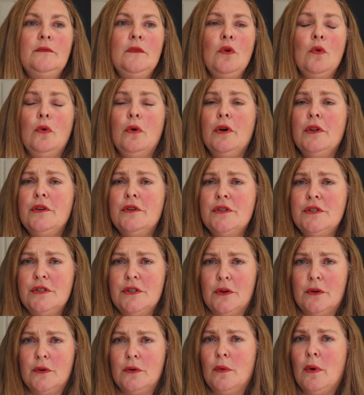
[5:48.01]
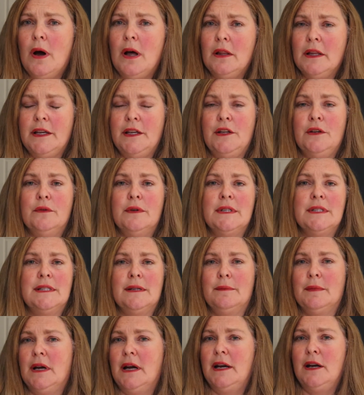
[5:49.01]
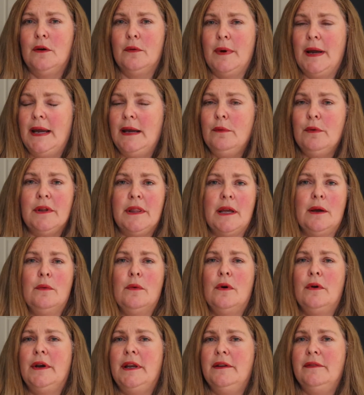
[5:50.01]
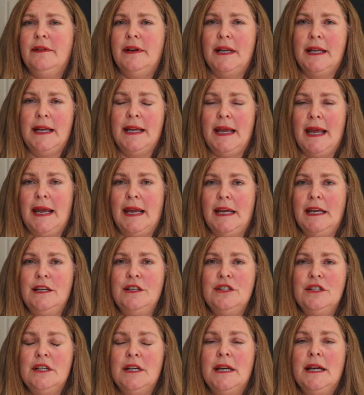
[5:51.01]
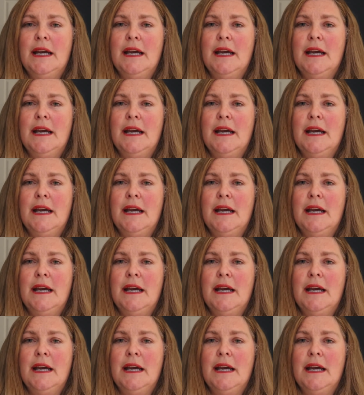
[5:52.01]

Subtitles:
or they're stonewalling you in some kind of way where they won't even engage,